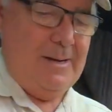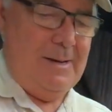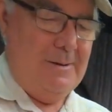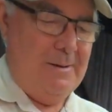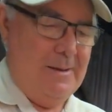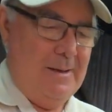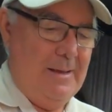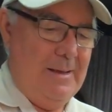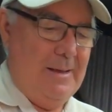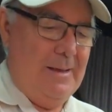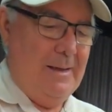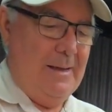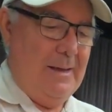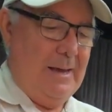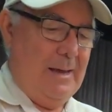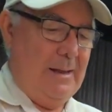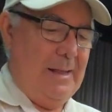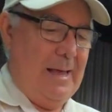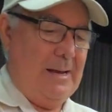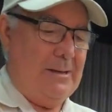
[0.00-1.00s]
in it.
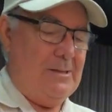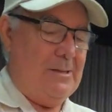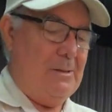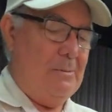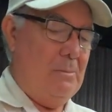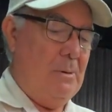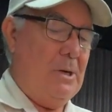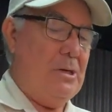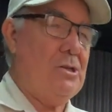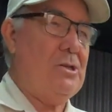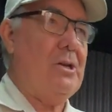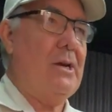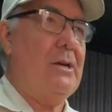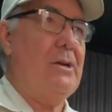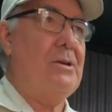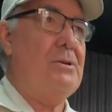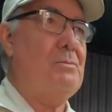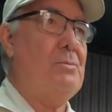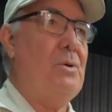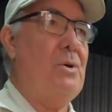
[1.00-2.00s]
And that's the mixture,
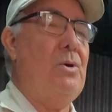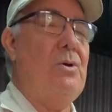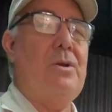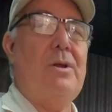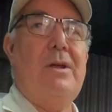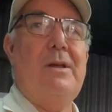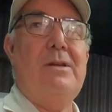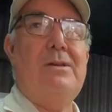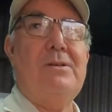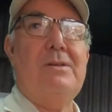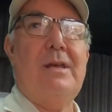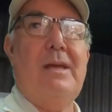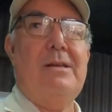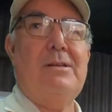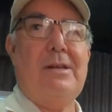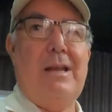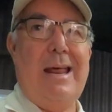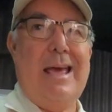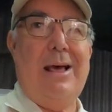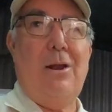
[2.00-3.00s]
because pewter is,
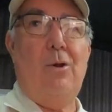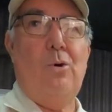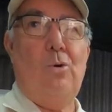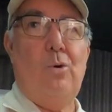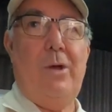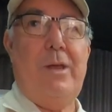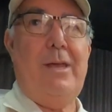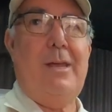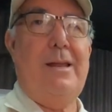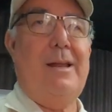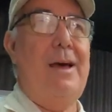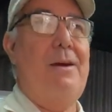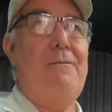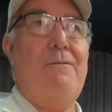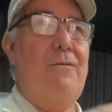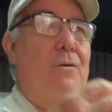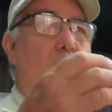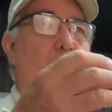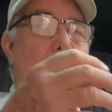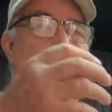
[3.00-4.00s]
is an alloy. You
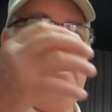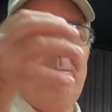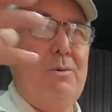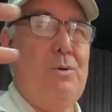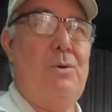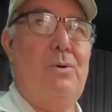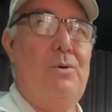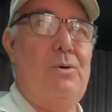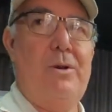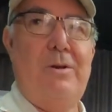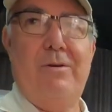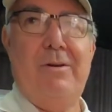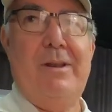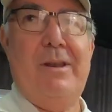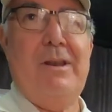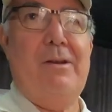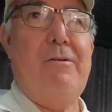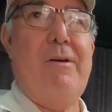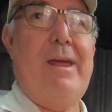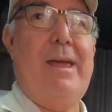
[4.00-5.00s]
don't find pewter
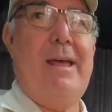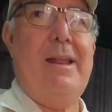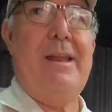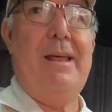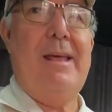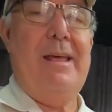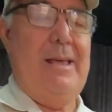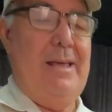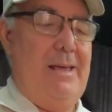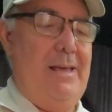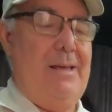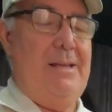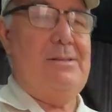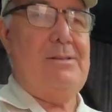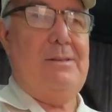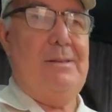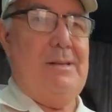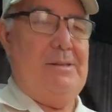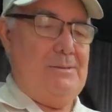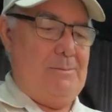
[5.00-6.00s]
in the ground.
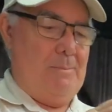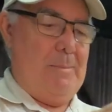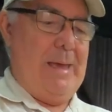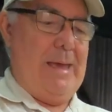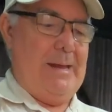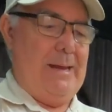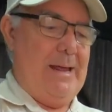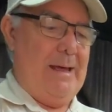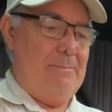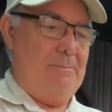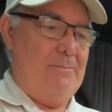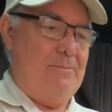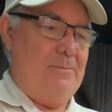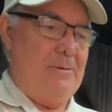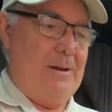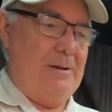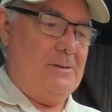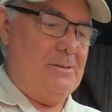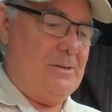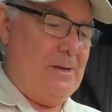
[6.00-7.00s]
It, it's made up,
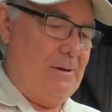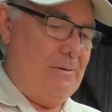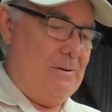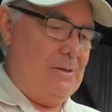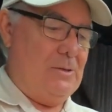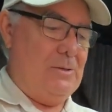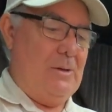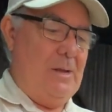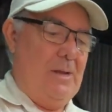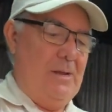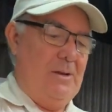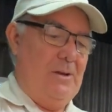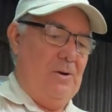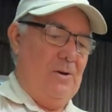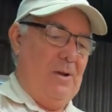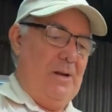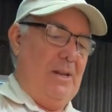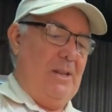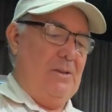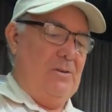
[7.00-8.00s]
right? So it's
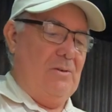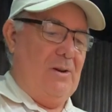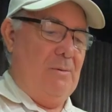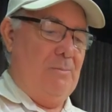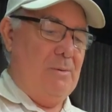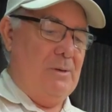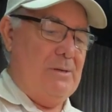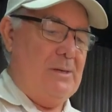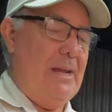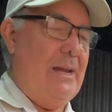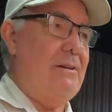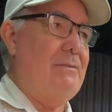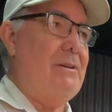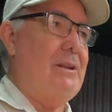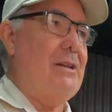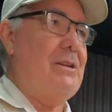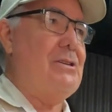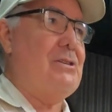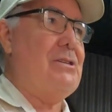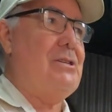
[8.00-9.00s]
93%
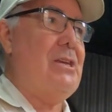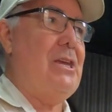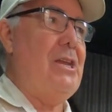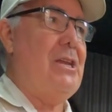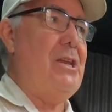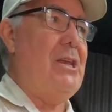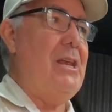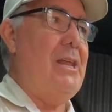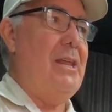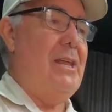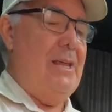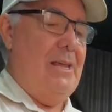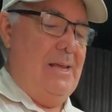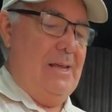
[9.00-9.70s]
of it is tin,